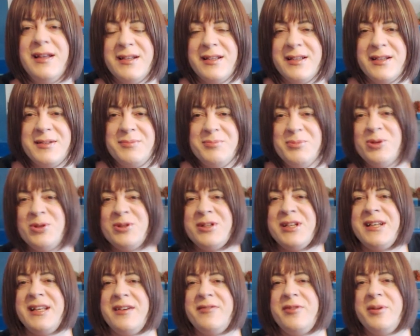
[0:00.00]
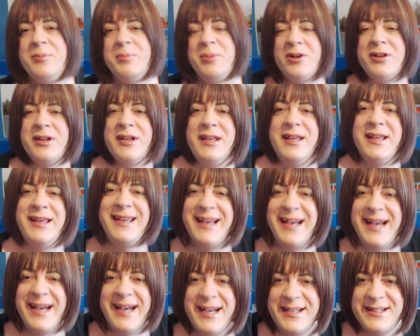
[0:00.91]
Good morning everybody
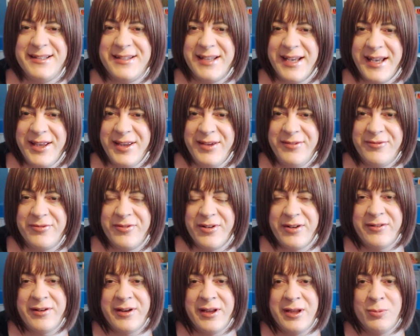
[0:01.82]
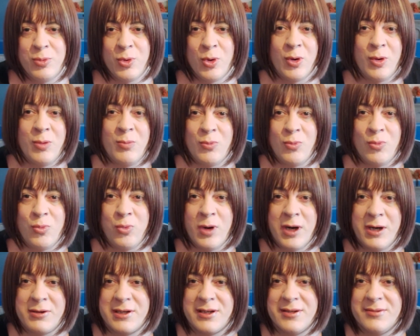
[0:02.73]
and a very warm
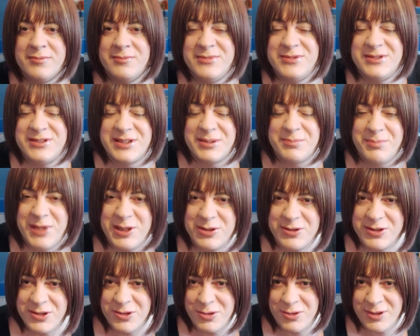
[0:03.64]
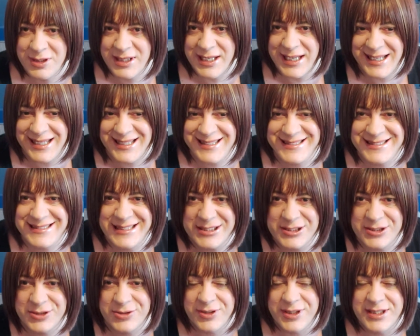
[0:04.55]
welcome to Mildenhall and
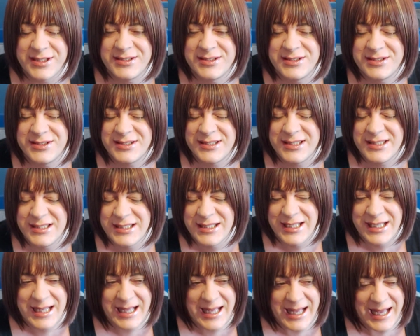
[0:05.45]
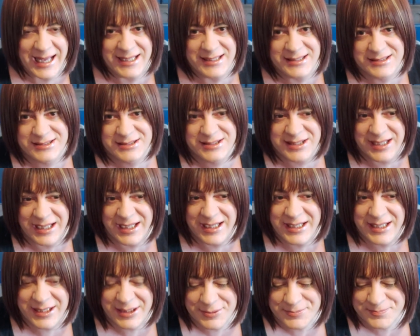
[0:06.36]
Districts. And
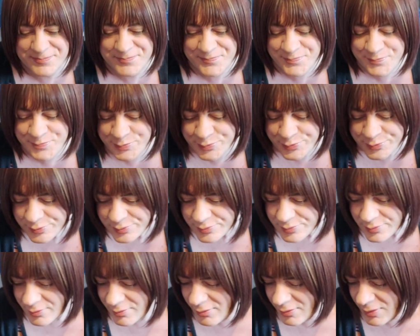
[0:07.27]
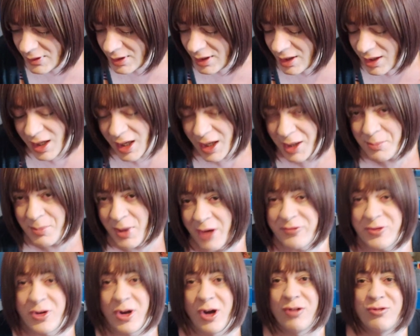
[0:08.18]
today I've
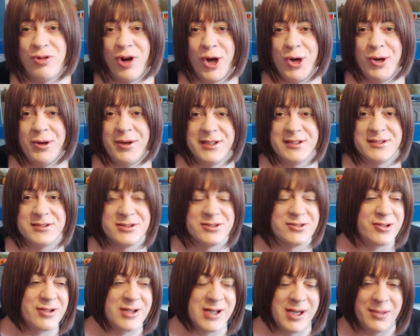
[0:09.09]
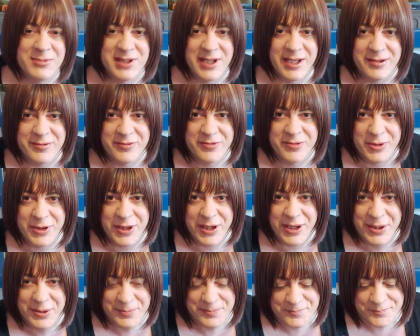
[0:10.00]
got a rolling stock update for you